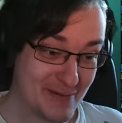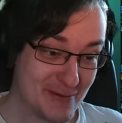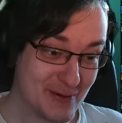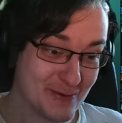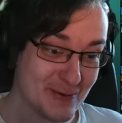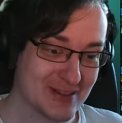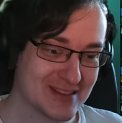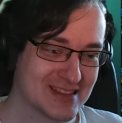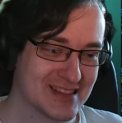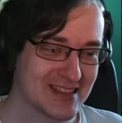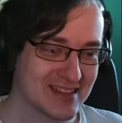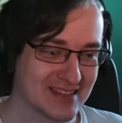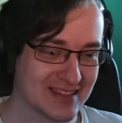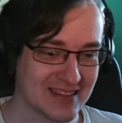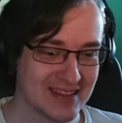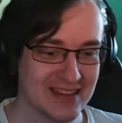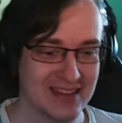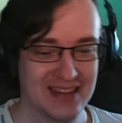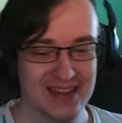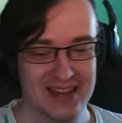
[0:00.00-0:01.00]
maybe you won't see
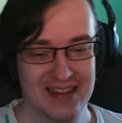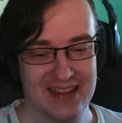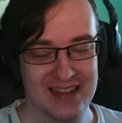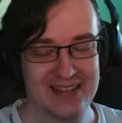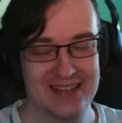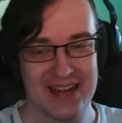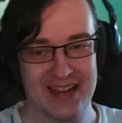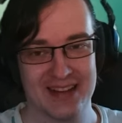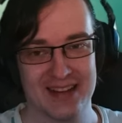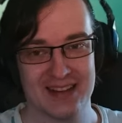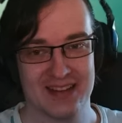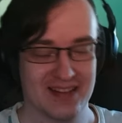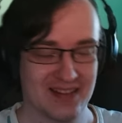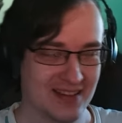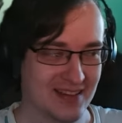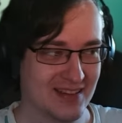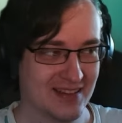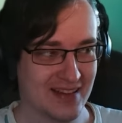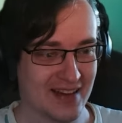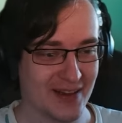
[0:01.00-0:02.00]
it. Then
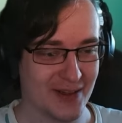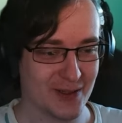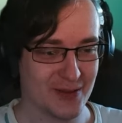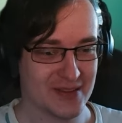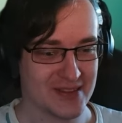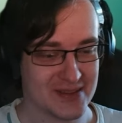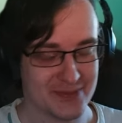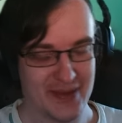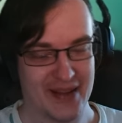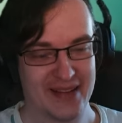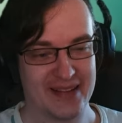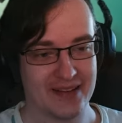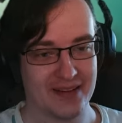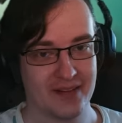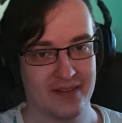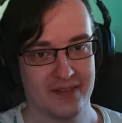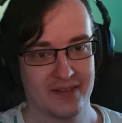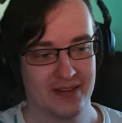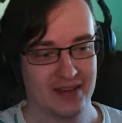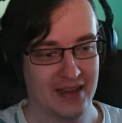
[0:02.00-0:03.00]
regrowth is better
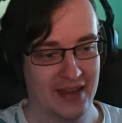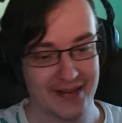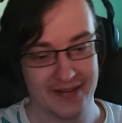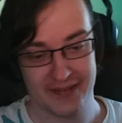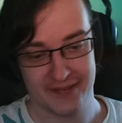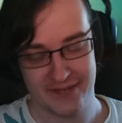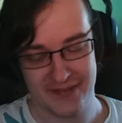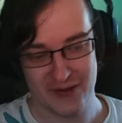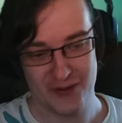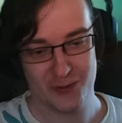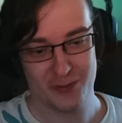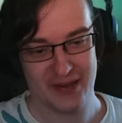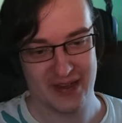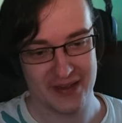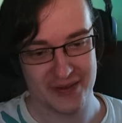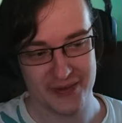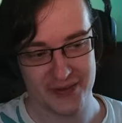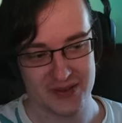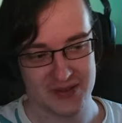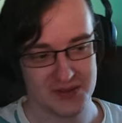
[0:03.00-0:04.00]
and free of
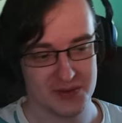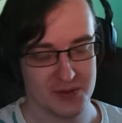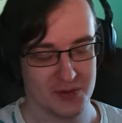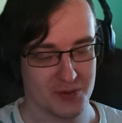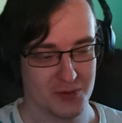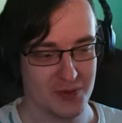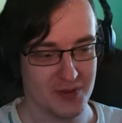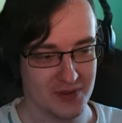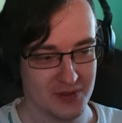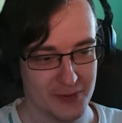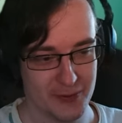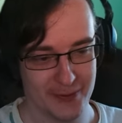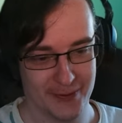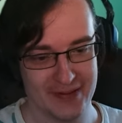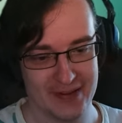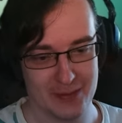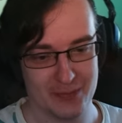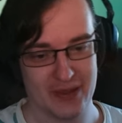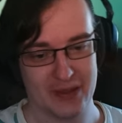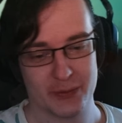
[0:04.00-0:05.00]
mana cost. You
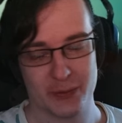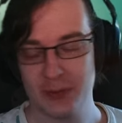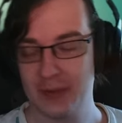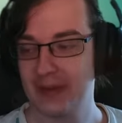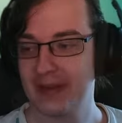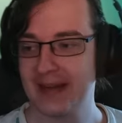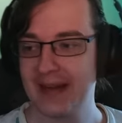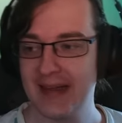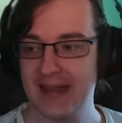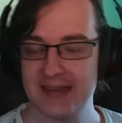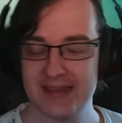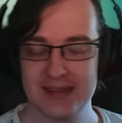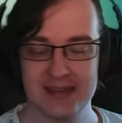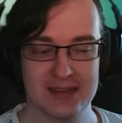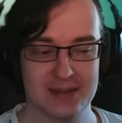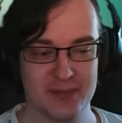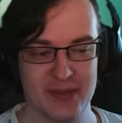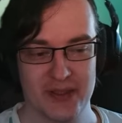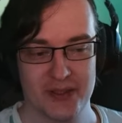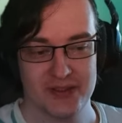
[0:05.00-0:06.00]
really want to cast
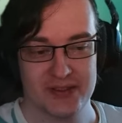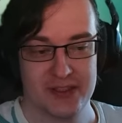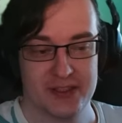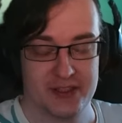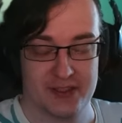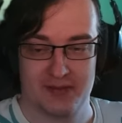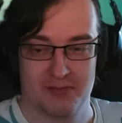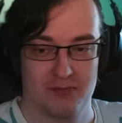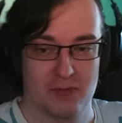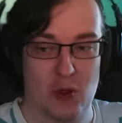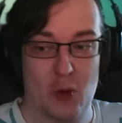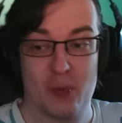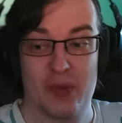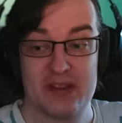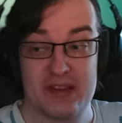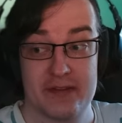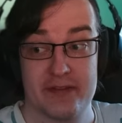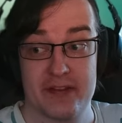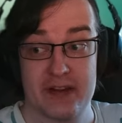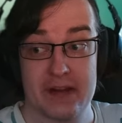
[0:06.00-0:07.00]
it because it's
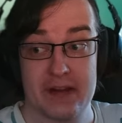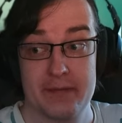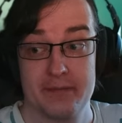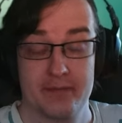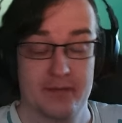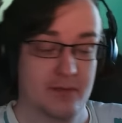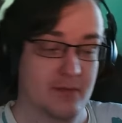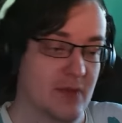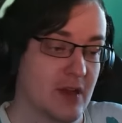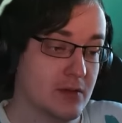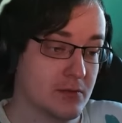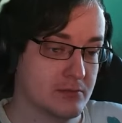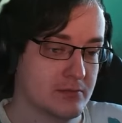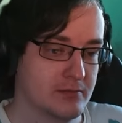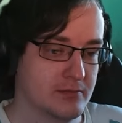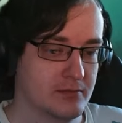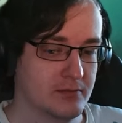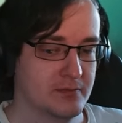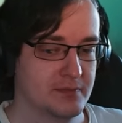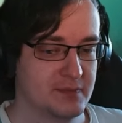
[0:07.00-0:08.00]
completely free. Well,
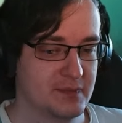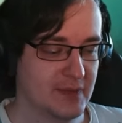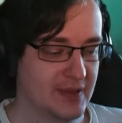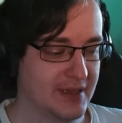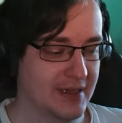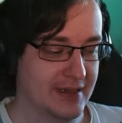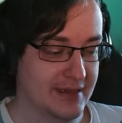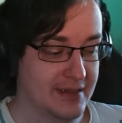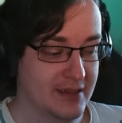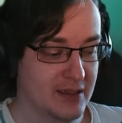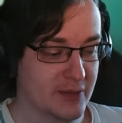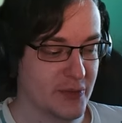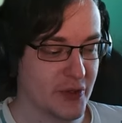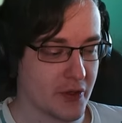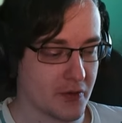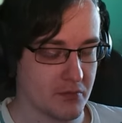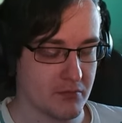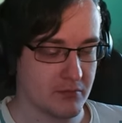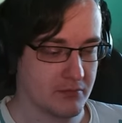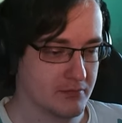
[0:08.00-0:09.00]
and healing
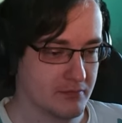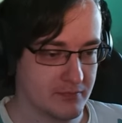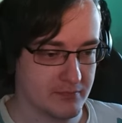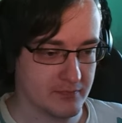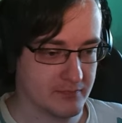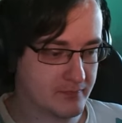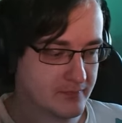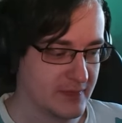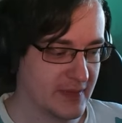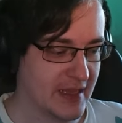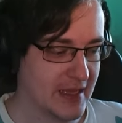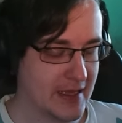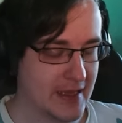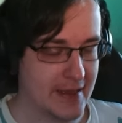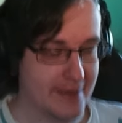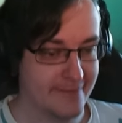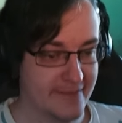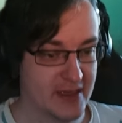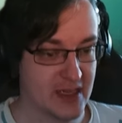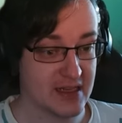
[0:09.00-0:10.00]
more.
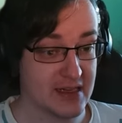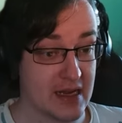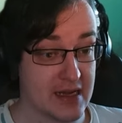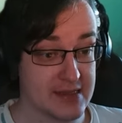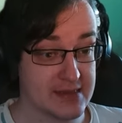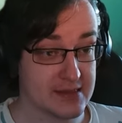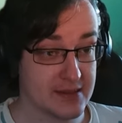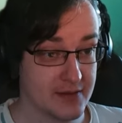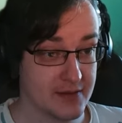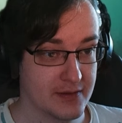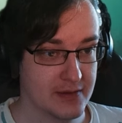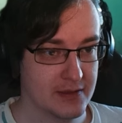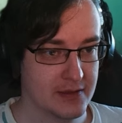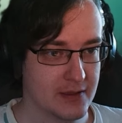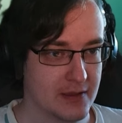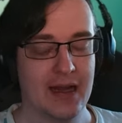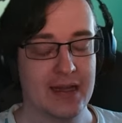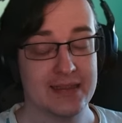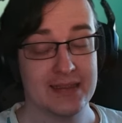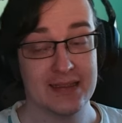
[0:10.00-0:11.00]
Everything nice.
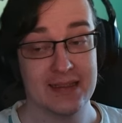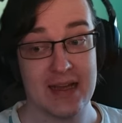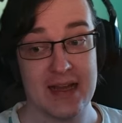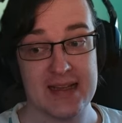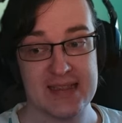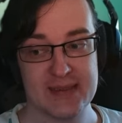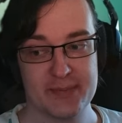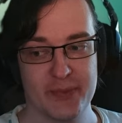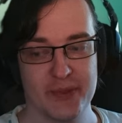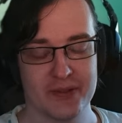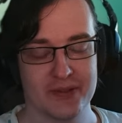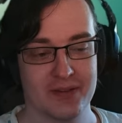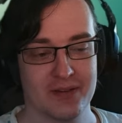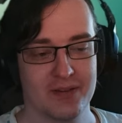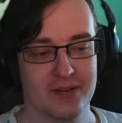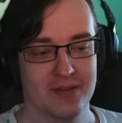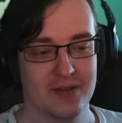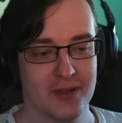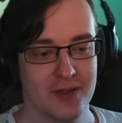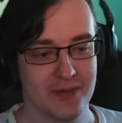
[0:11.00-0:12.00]
At the last spot
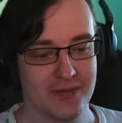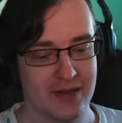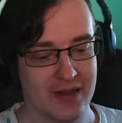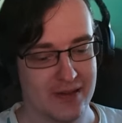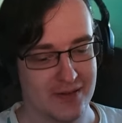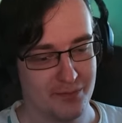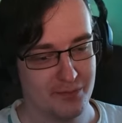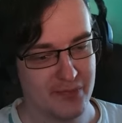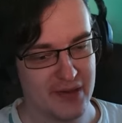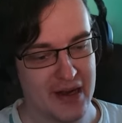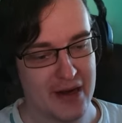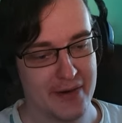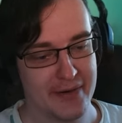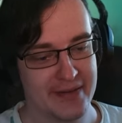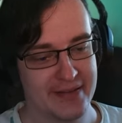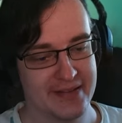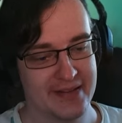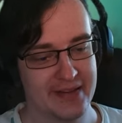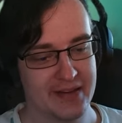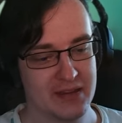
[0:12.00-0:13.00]
of our
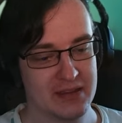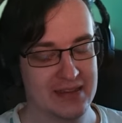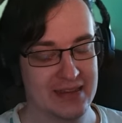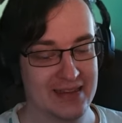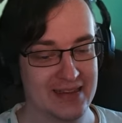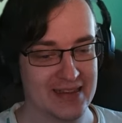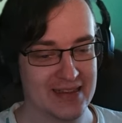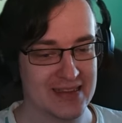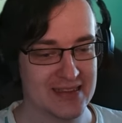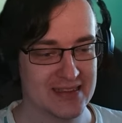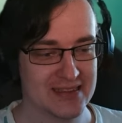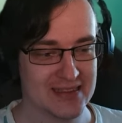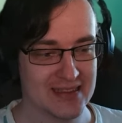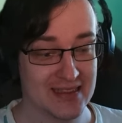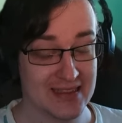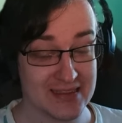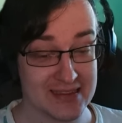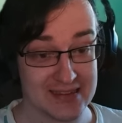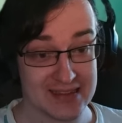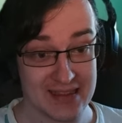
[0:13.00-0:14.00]
priority list
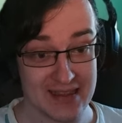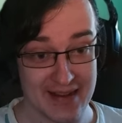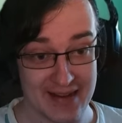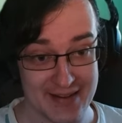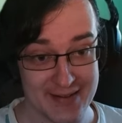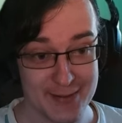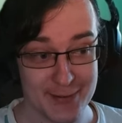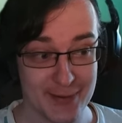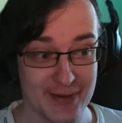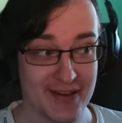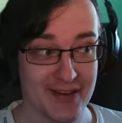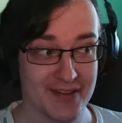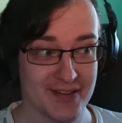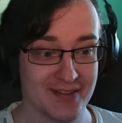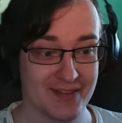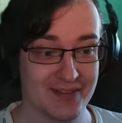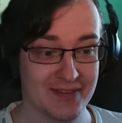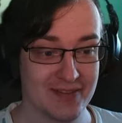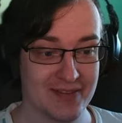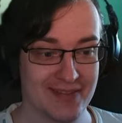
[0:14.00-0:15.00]
is
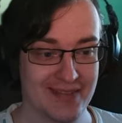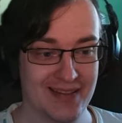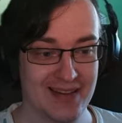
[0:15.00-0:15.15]
rejuvenation.